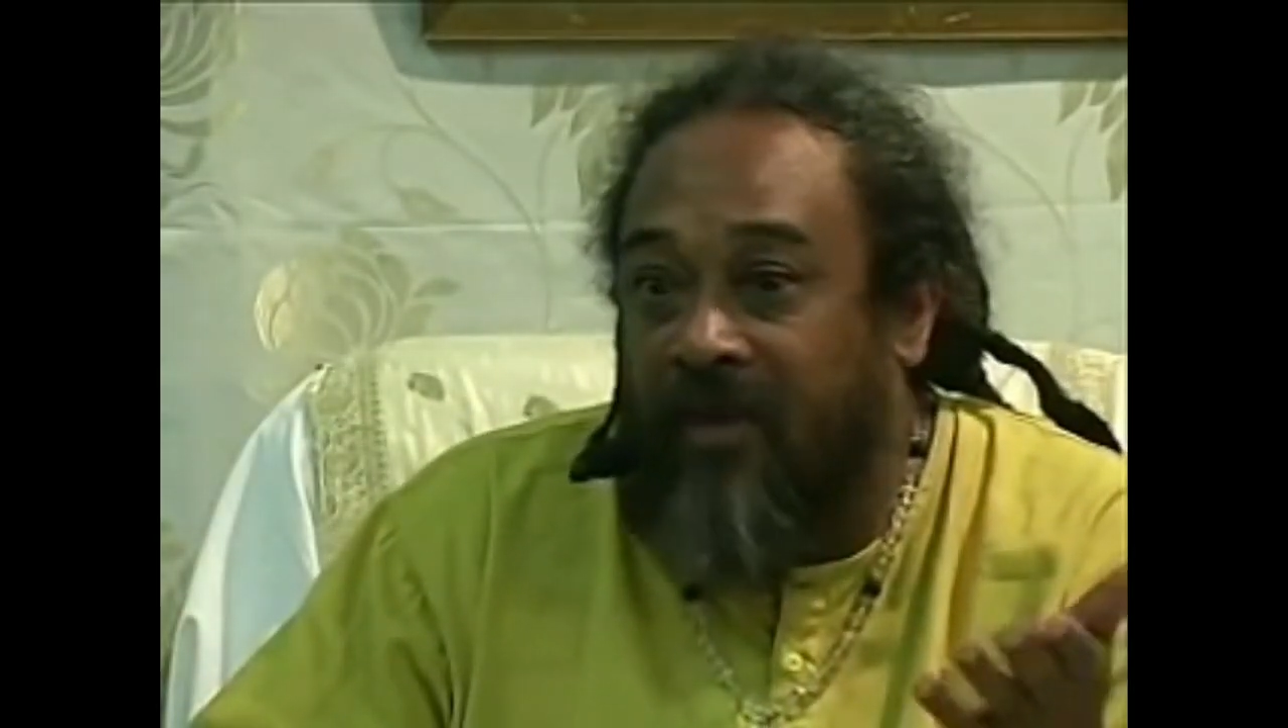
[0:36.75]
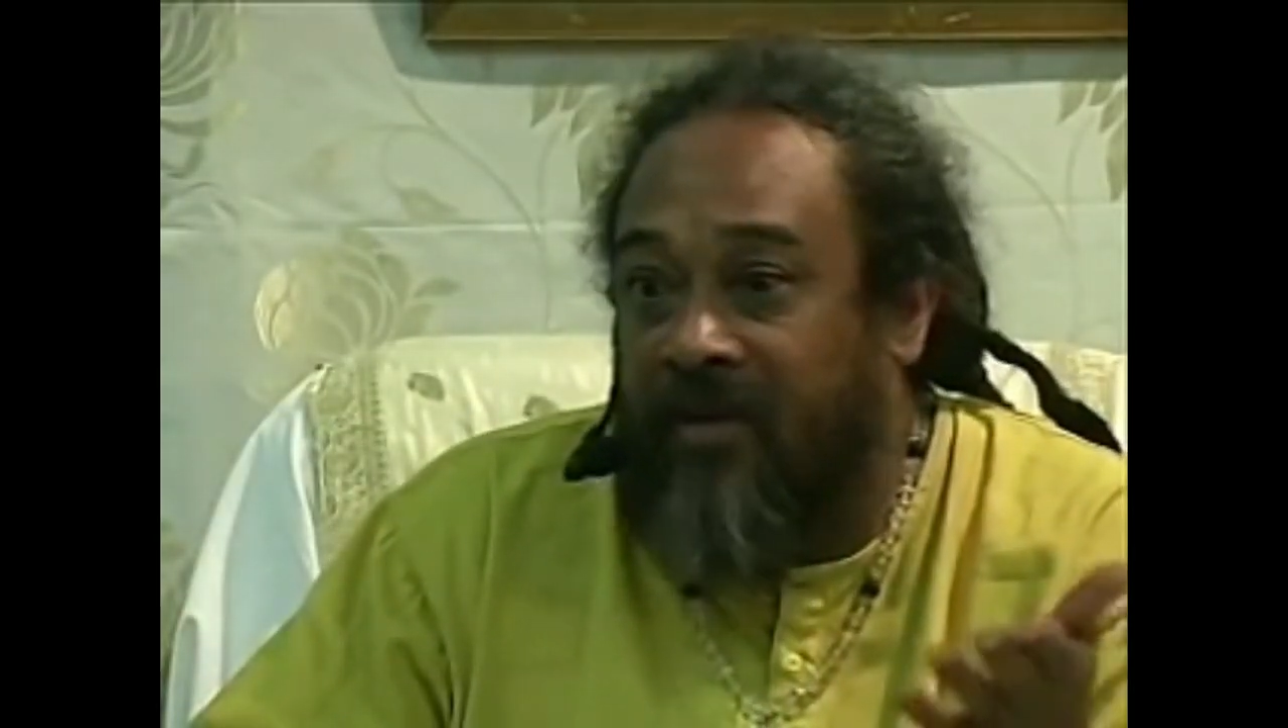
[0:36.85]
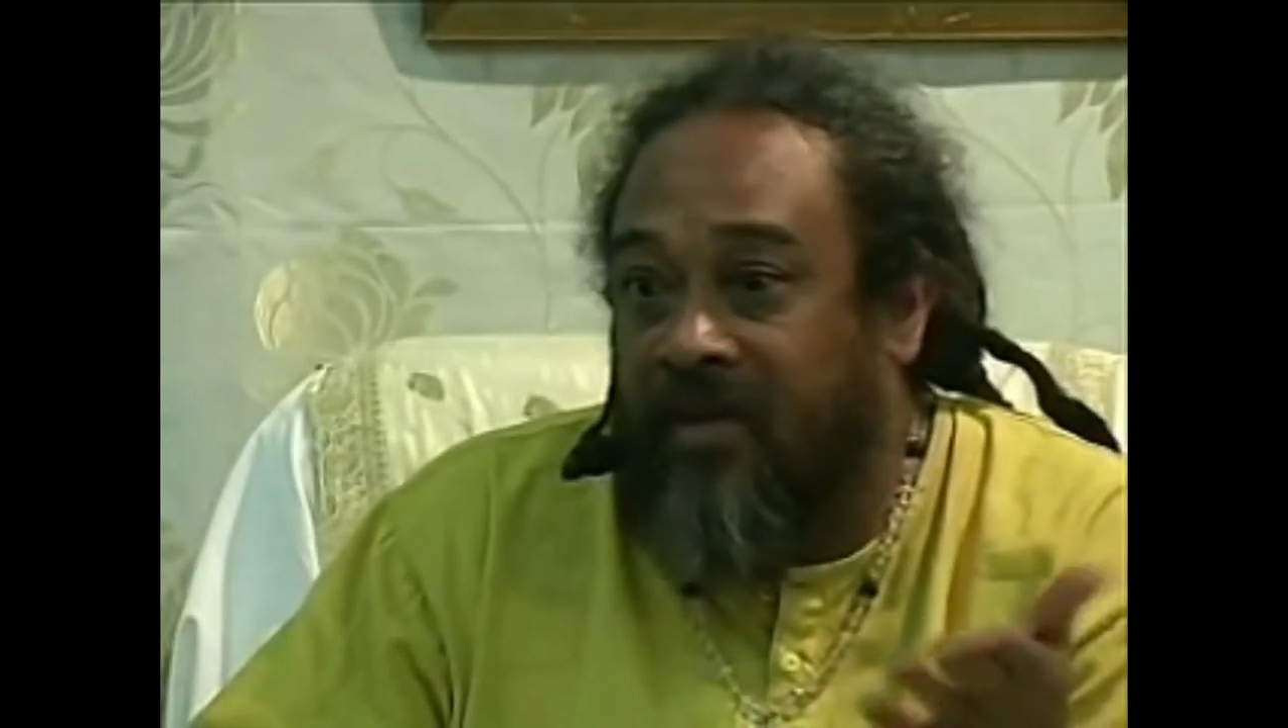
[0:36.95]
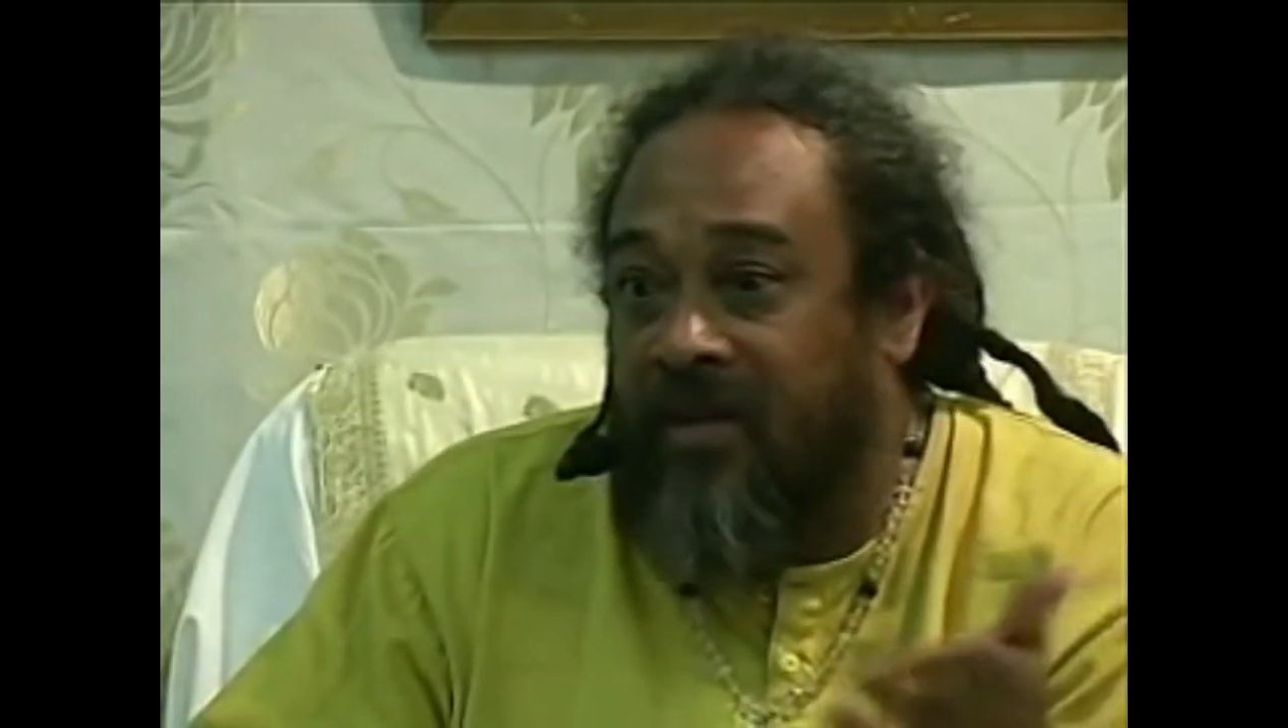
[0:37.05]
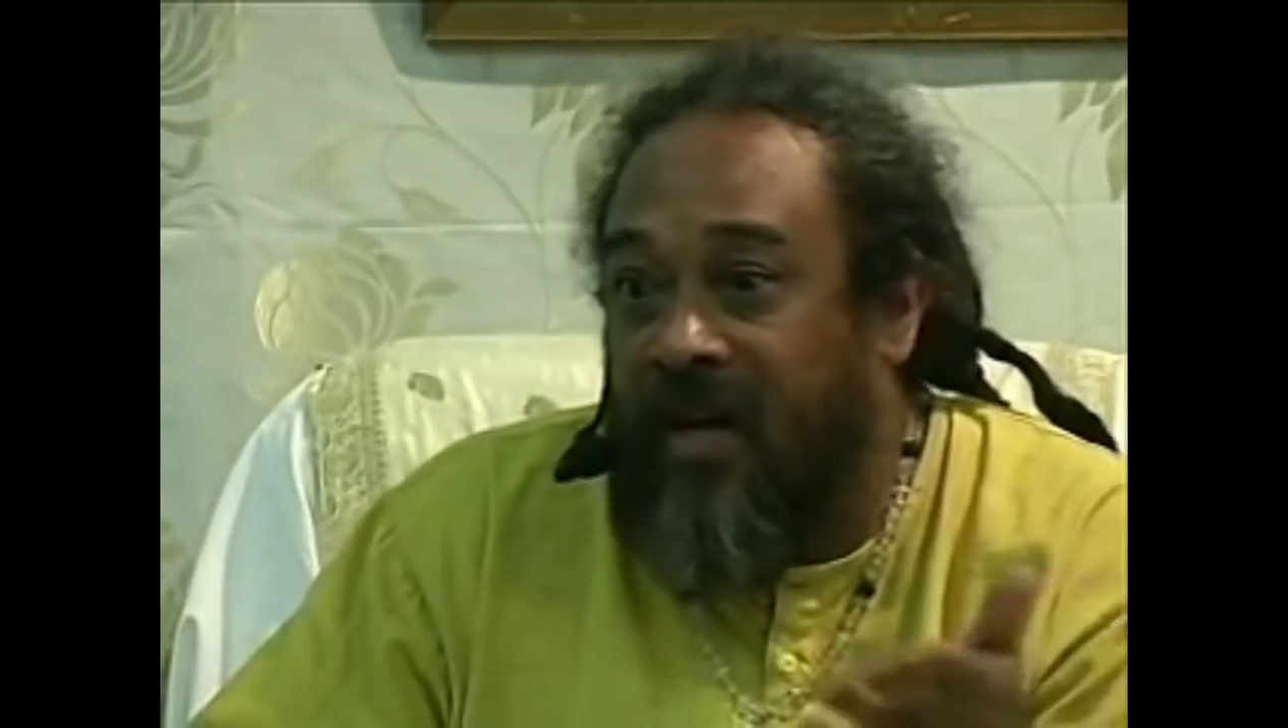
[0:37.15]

if there's a